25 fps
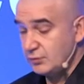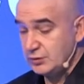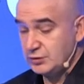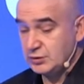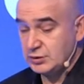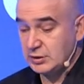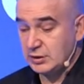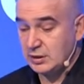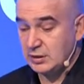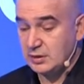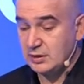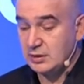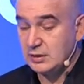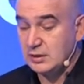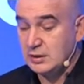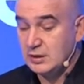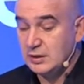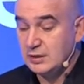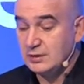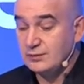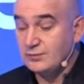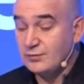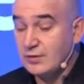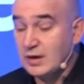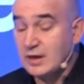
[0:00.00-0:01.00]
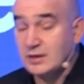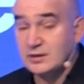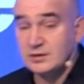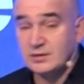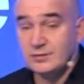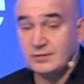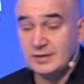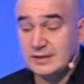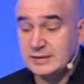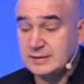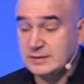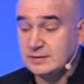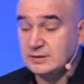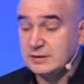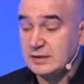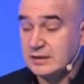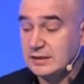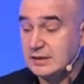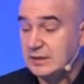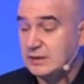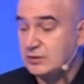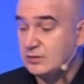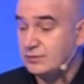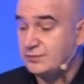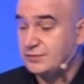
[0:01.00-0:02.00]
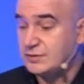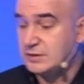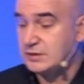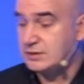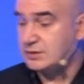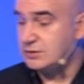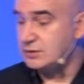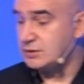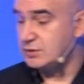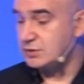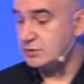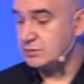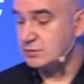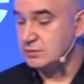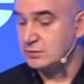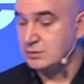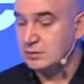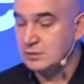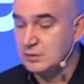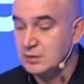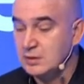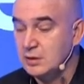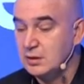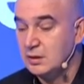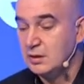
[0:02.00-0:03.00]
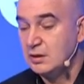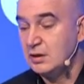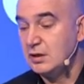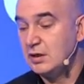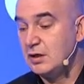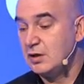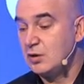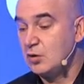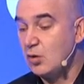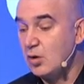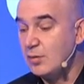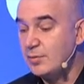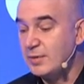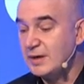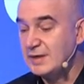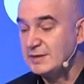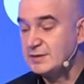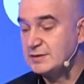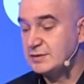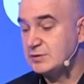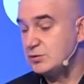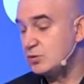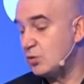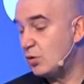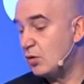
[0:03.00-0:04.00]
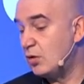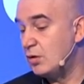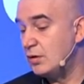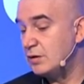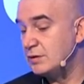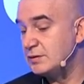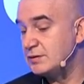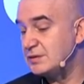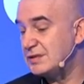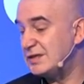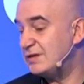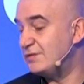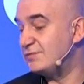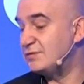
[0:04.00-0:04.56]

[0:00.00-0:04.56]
which are in front of us. Internet of Things, uh, robots, drones,